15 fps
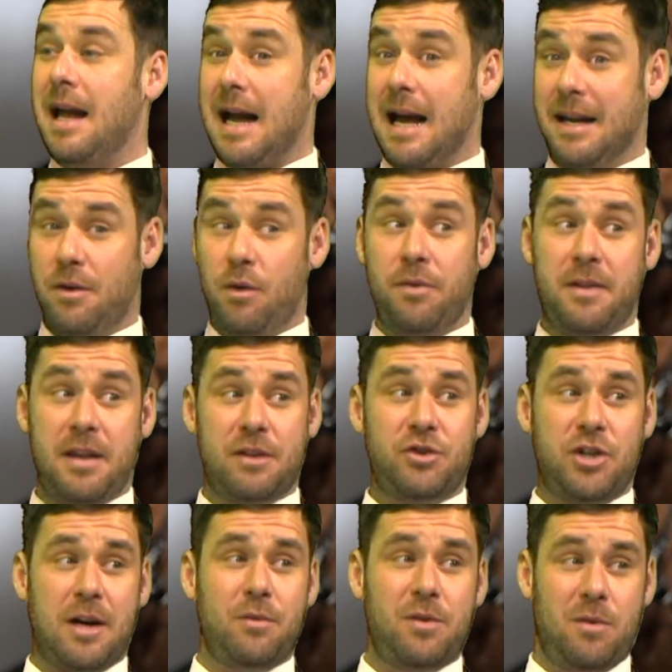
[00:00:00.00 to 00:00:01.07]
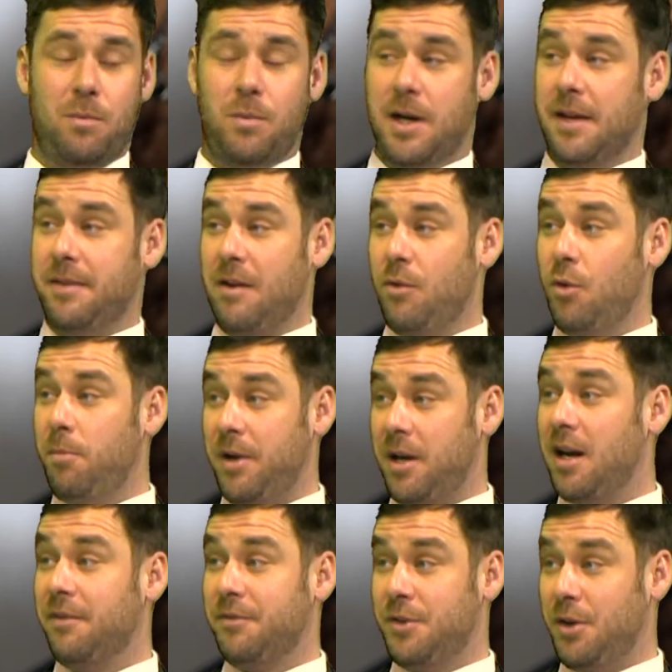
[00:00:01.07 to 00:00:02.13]
And on that Cheltenham week, they'll all be
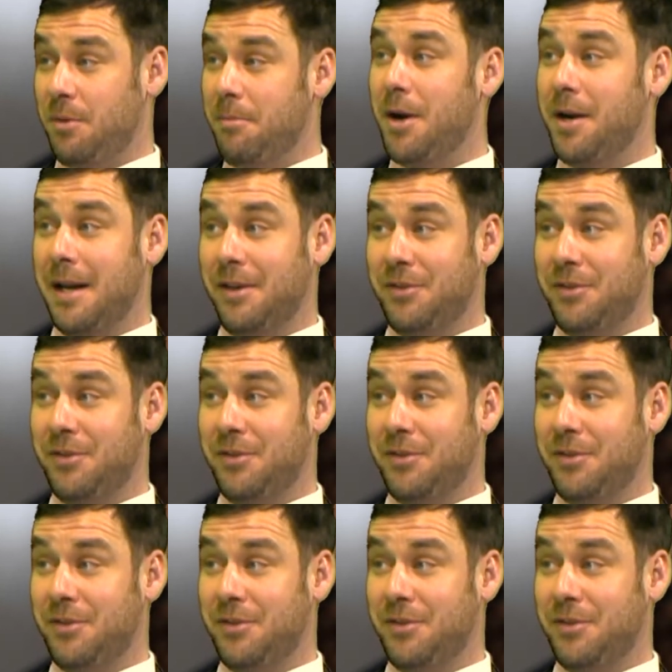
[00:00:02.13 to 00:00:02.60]
after your money.